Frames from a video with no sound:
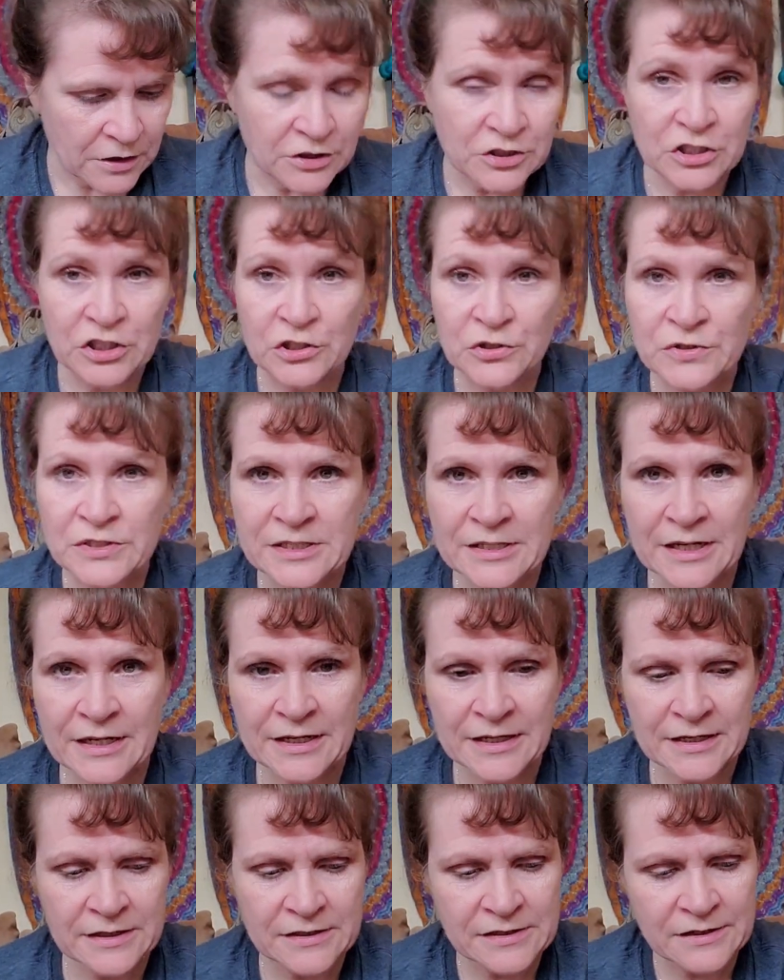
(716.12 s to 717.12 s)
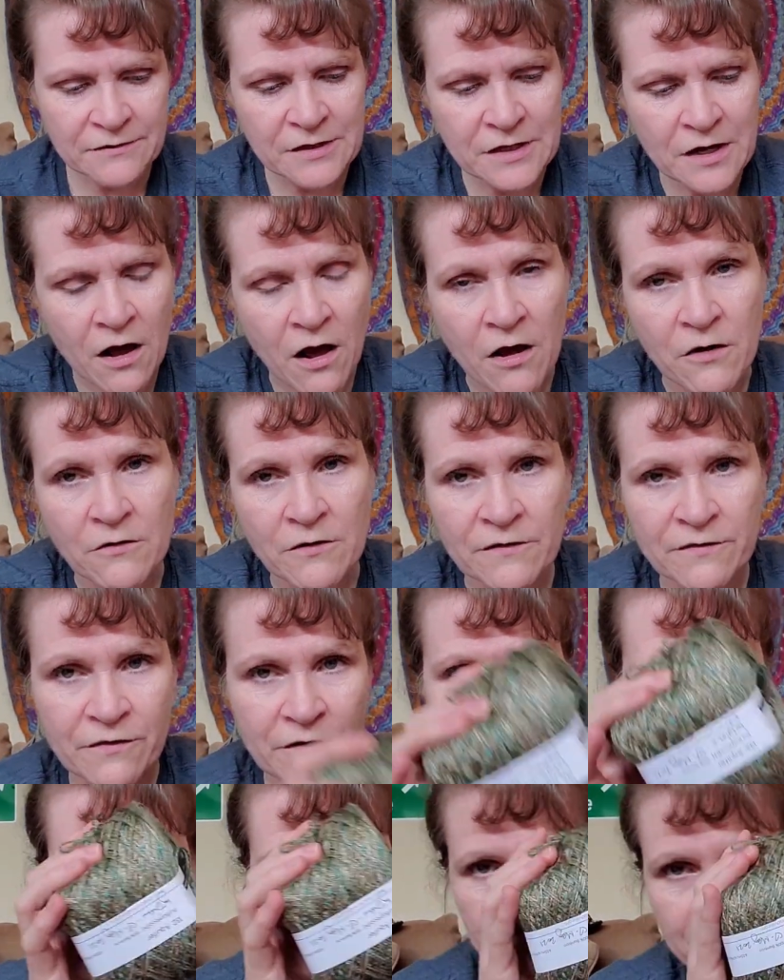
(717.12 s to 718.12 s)
two skeins of the
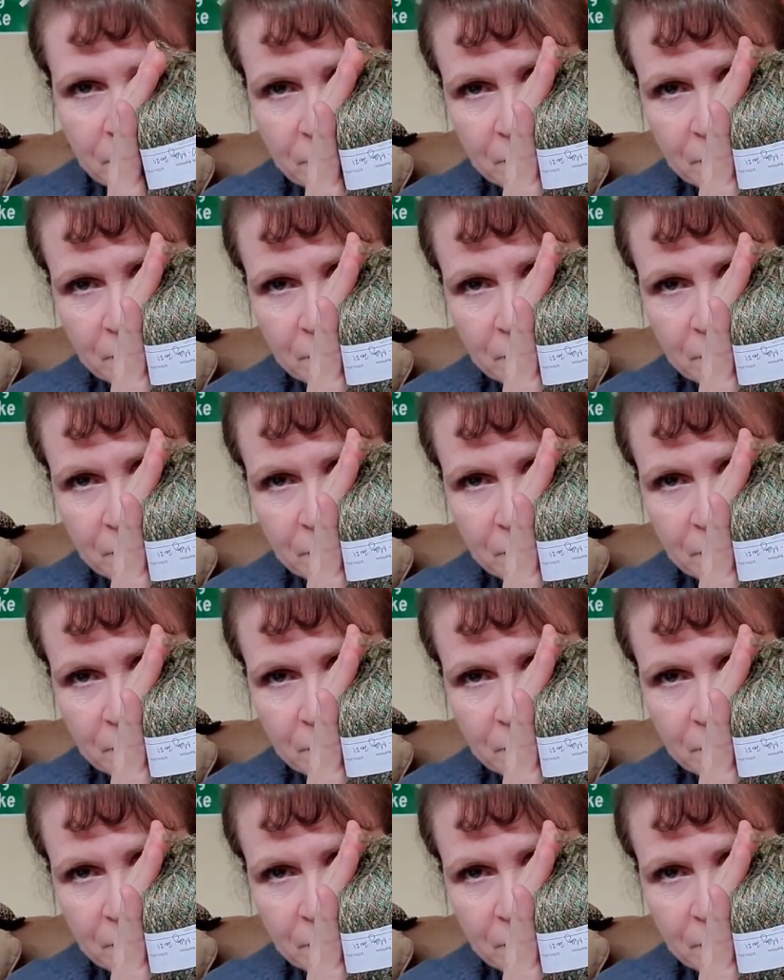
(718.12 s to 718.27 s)
aquifer